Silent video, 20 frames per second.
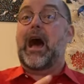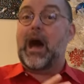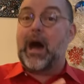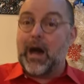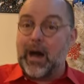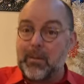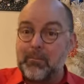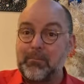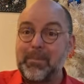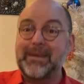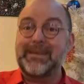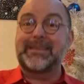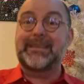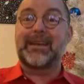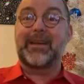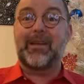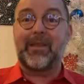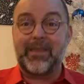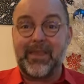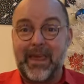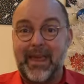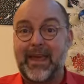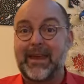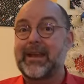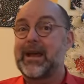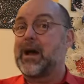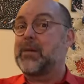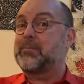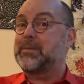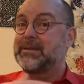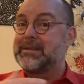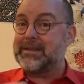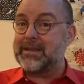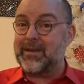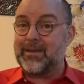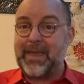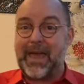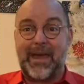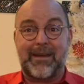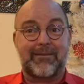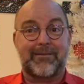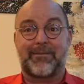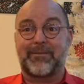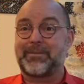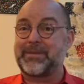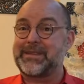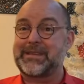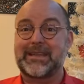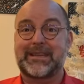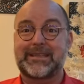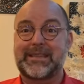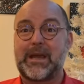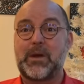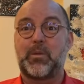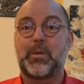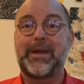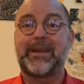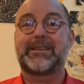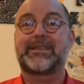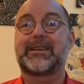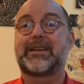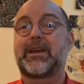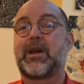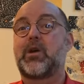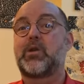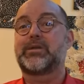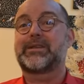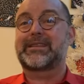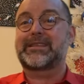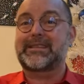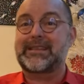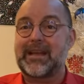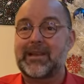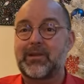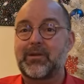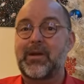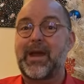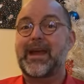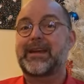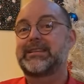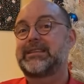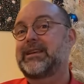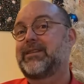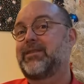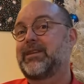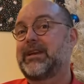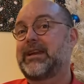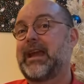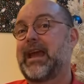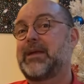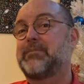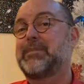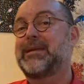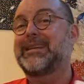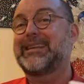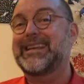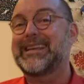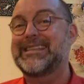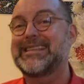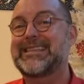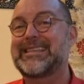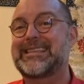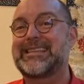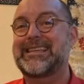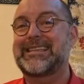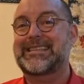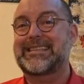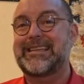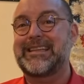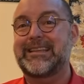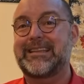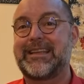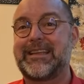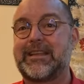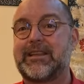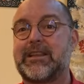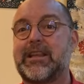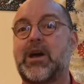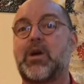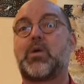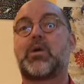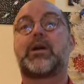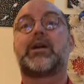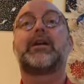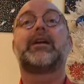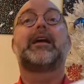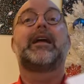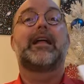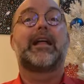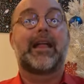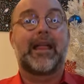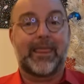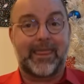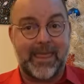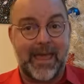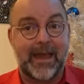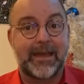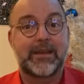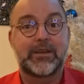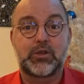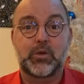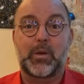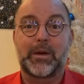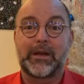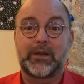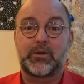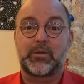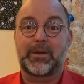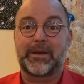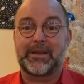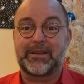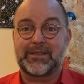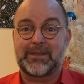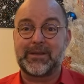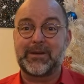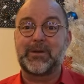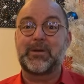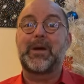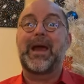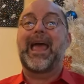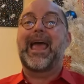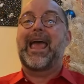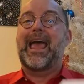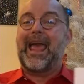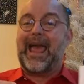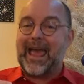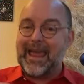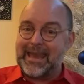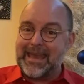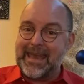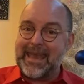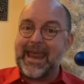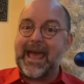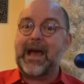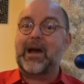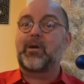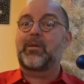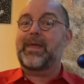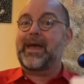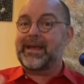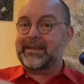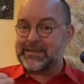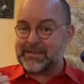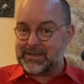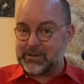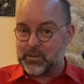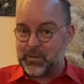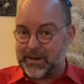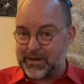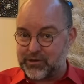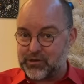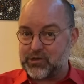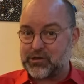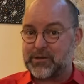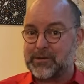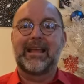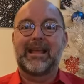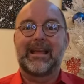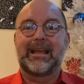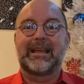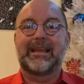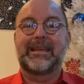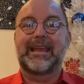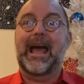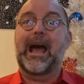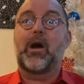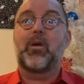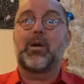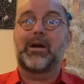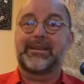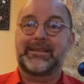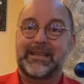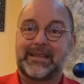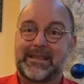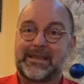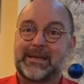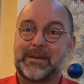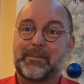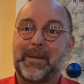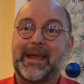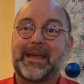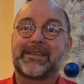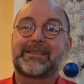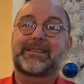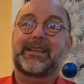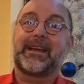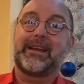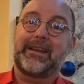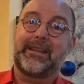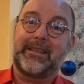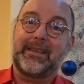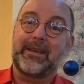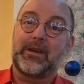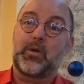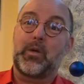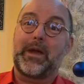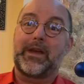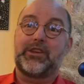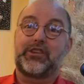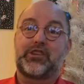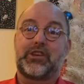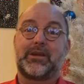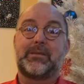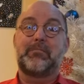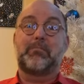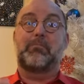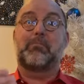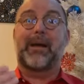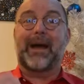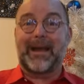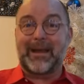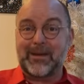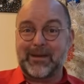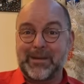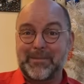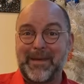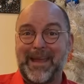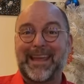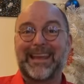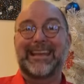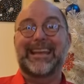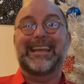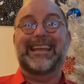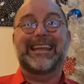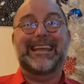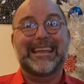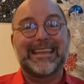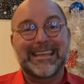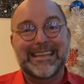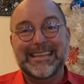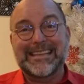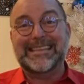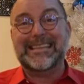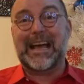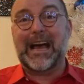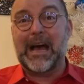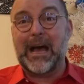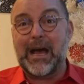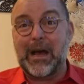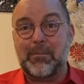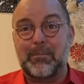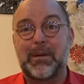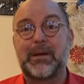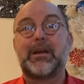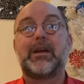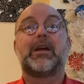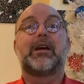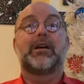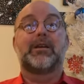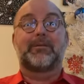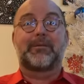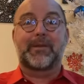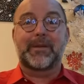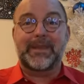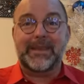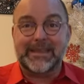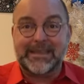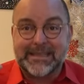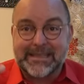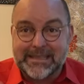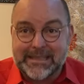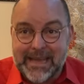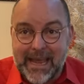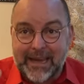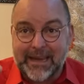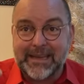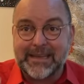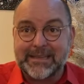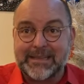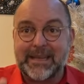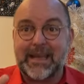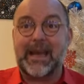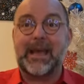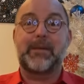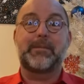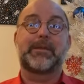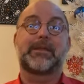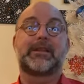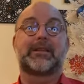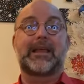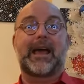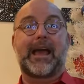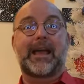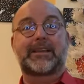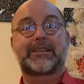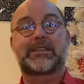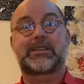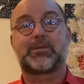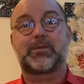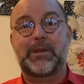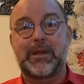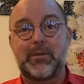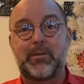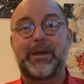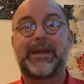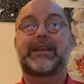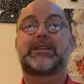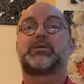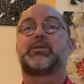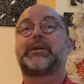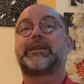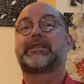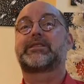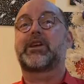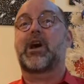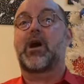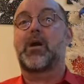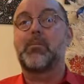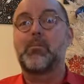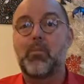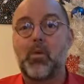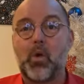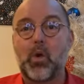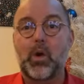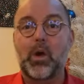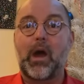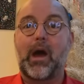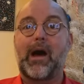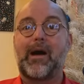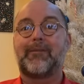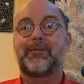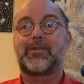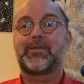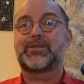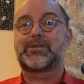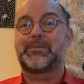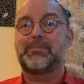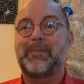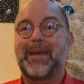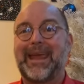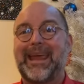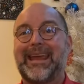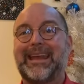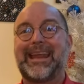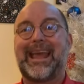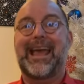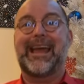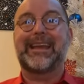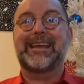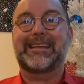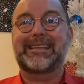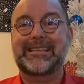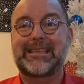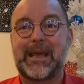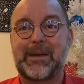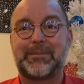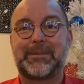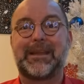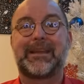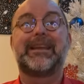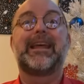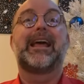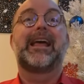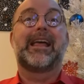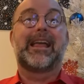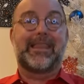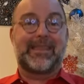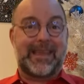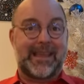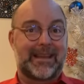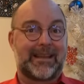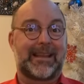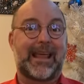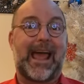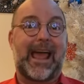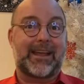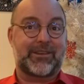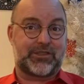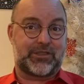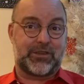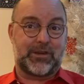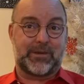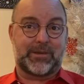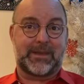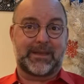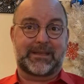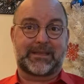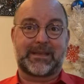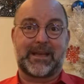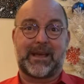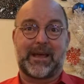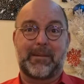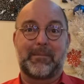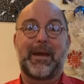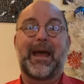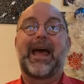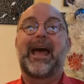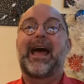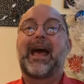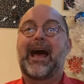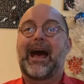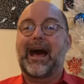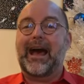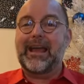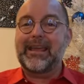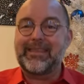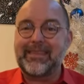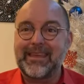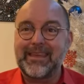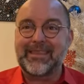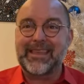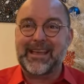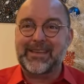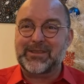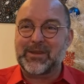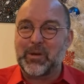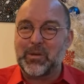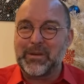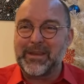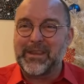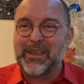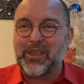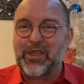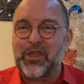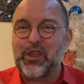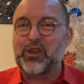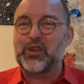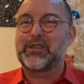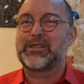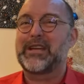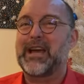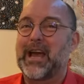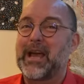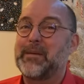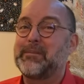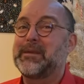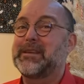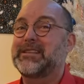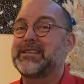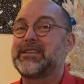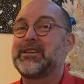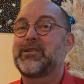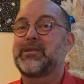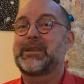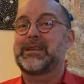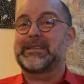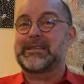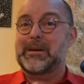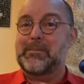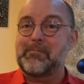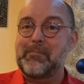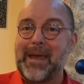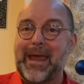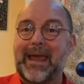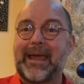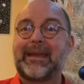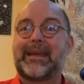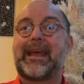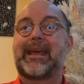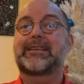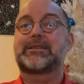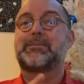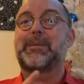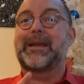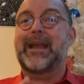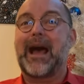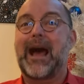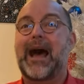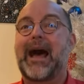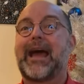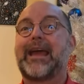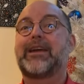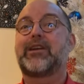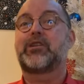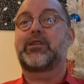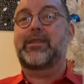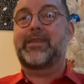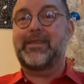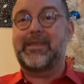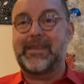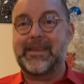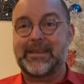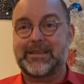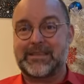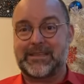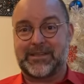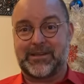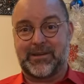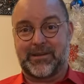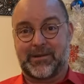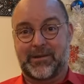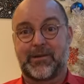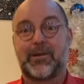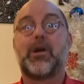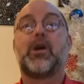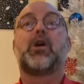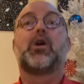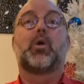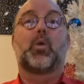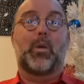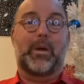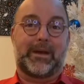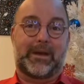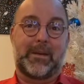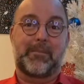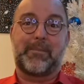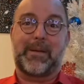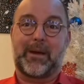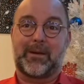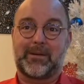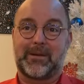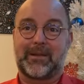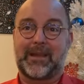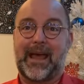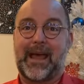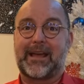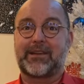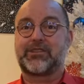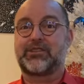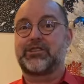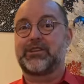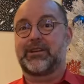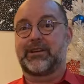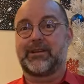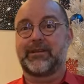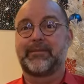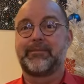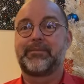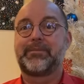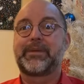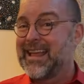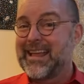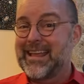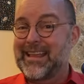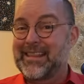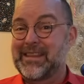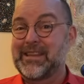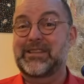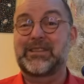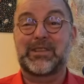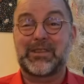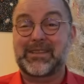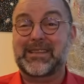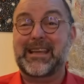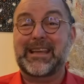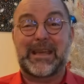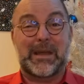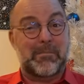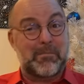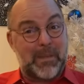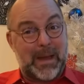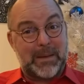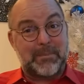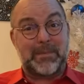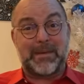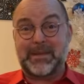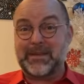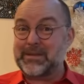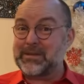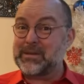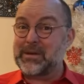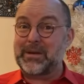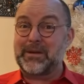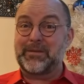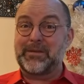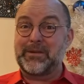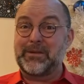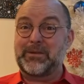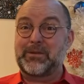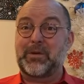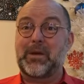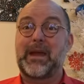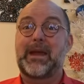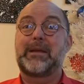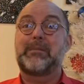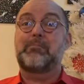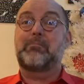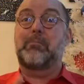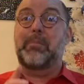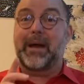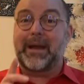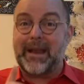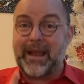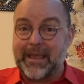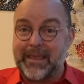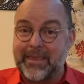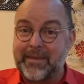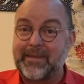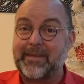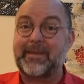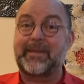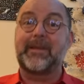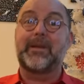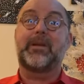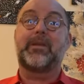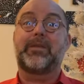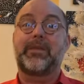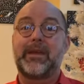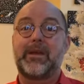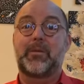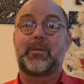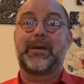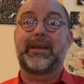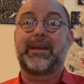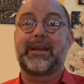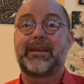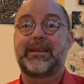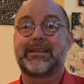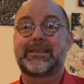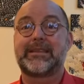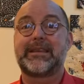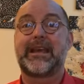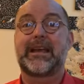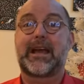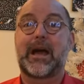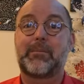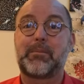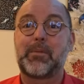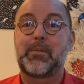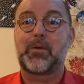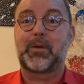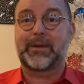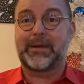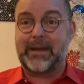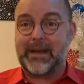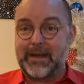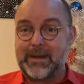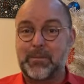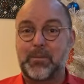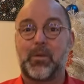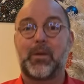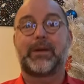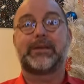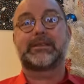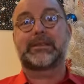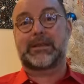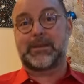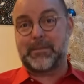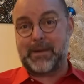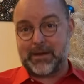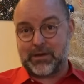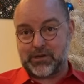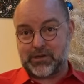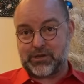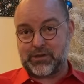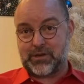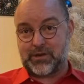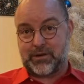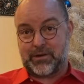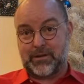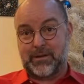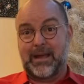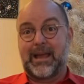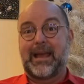Up until then, up until that 6-8 weeks ago, seller activity had been consistently lower than in 2022, and now that's switched. Now on to the demand side of the equation. Buyer demand is up. For the second time in the last 3 weeks, we saw more offers made and accepted than last year at this time. I think that's only the third time this year that demand has been higher this year when compared to last year. This looks like it might be the start of a new trend, but I still think we need to see a couple more data points to make sure.